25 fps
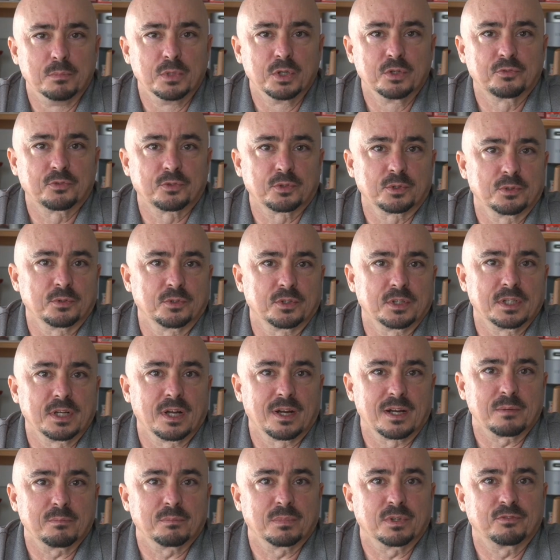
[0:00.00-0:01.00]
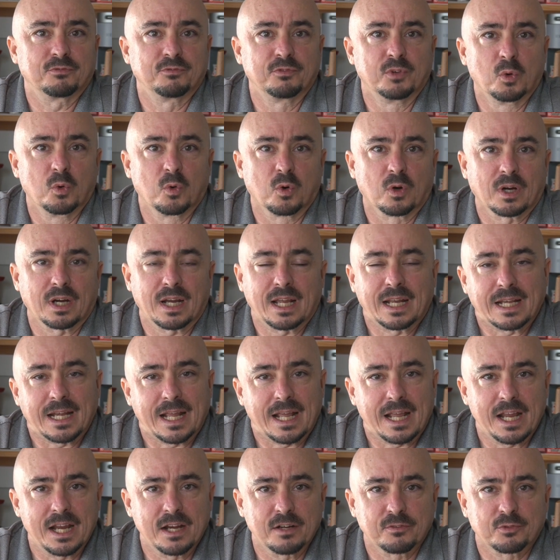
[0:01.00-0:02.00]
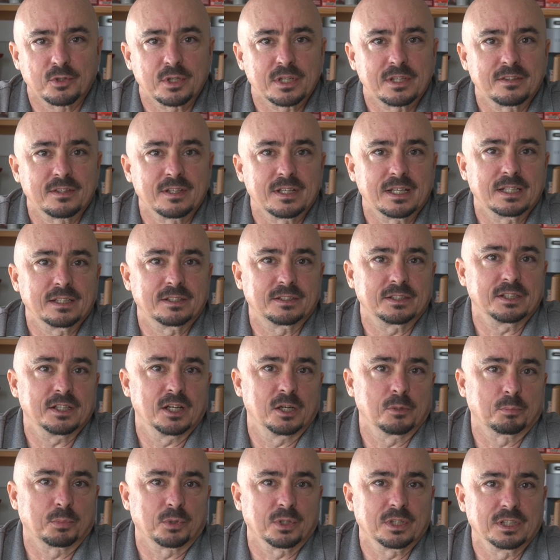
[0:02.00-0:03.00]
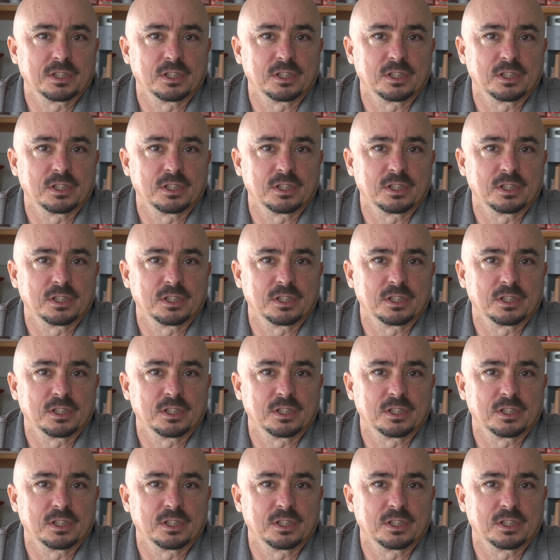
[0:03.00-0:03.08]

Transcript: moved through the night before, and everything at the upper